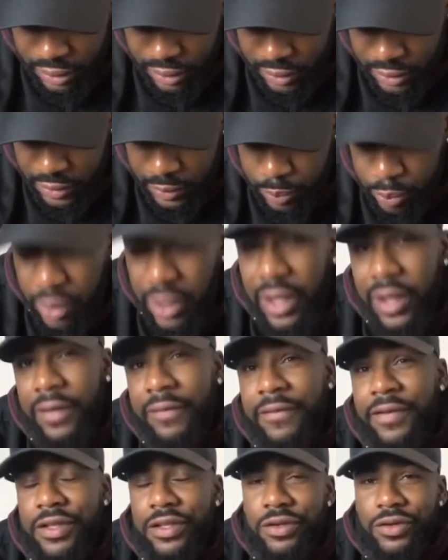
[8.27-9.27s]
He's put out a
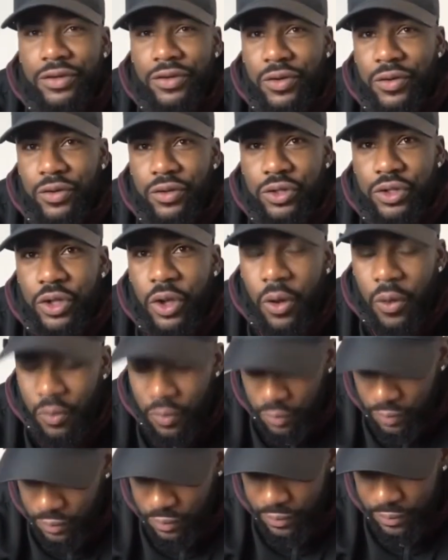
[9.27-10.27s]
video called Yo.
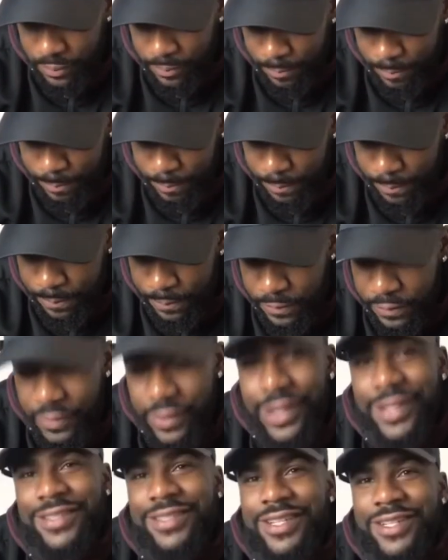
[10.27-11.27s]
So
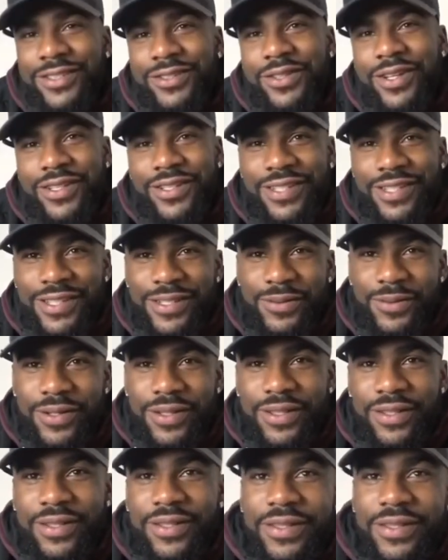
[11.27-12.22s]
let's get straight to this one.